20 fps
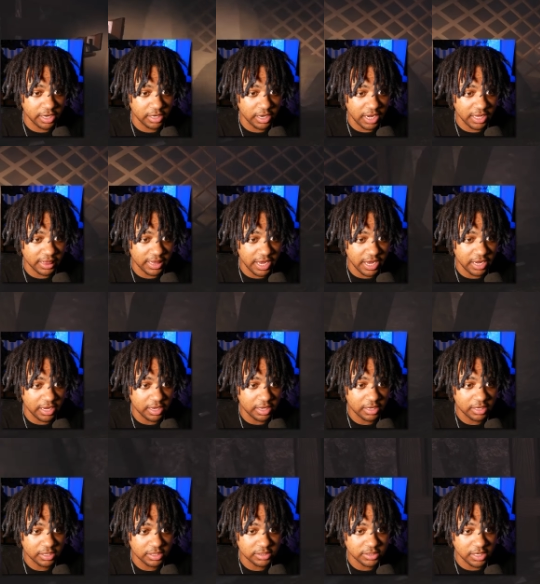I think
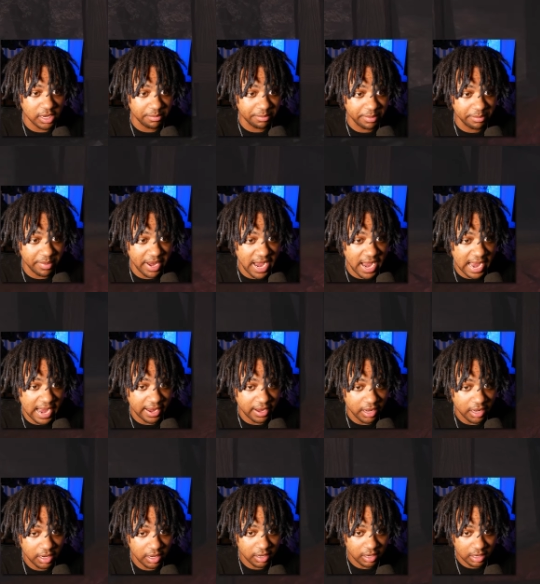he's coming back.
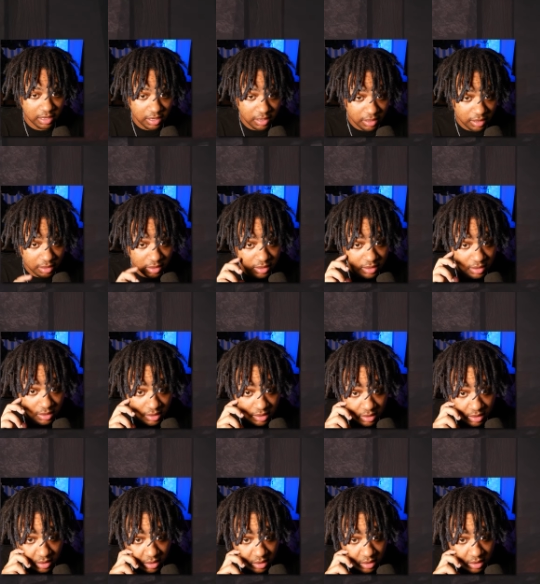Oh